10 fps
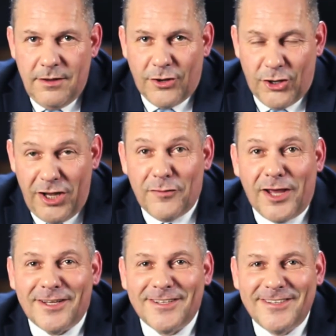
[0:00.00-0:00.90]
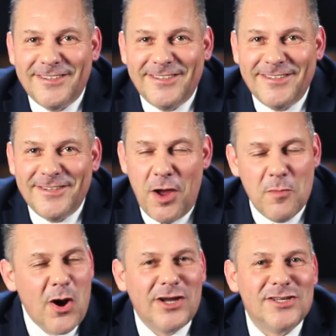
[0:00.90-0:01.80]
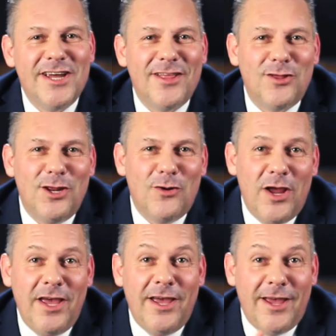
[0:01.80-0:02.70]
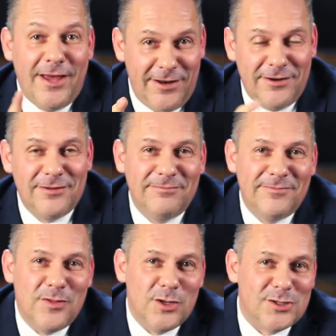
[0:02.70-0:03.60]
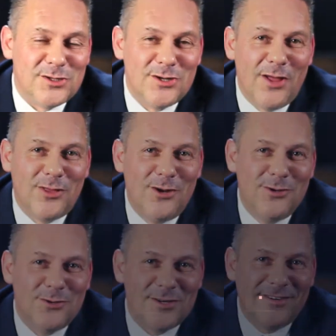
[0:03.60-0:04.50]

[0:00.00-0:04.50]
Good evening. I'm Marcus Anthony Ray, and this is Not the News.